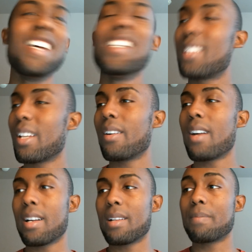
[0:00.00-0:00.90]
So
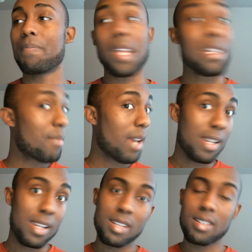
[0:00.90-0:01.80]
that's about
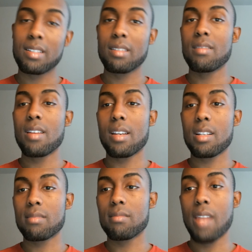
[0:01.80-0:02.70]
it. And
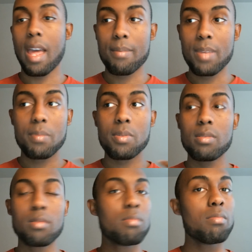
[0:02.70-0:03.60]
a lot of
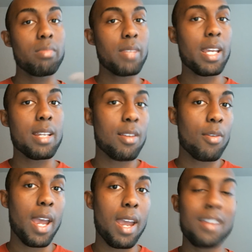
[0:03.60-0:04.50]
people think it's
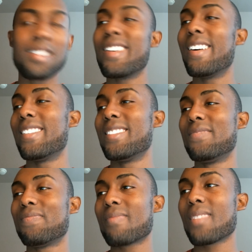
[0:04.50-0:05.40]
okay. So
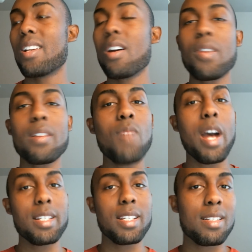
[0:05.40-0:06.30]
go and
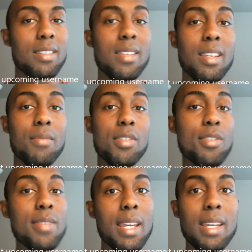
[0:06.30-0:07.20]
watch it and see what
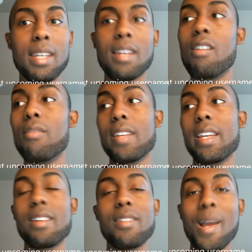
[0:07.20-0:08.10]
you think, and
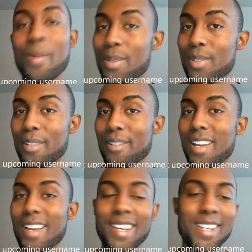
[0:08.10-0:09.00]
hopefully it'll help you
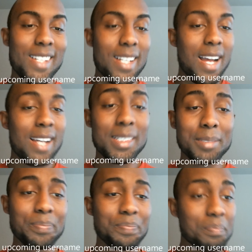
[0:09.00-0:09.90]

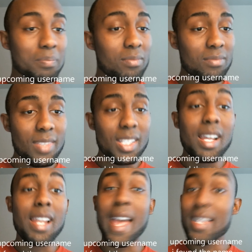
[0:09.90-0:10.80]
too.
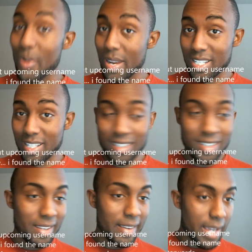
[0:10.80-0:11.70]
Last question
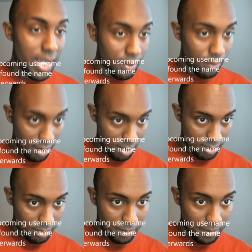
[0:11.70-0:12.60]
is
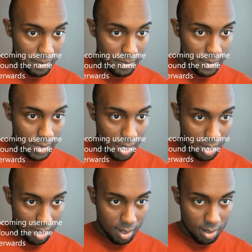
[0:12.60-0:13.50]
from,
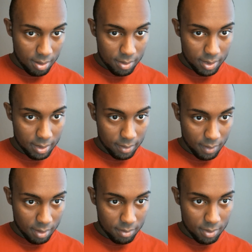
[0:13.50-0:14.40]
who is it
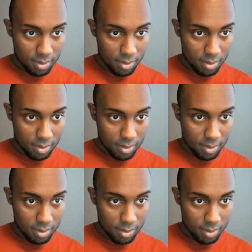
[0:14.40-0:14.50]
from?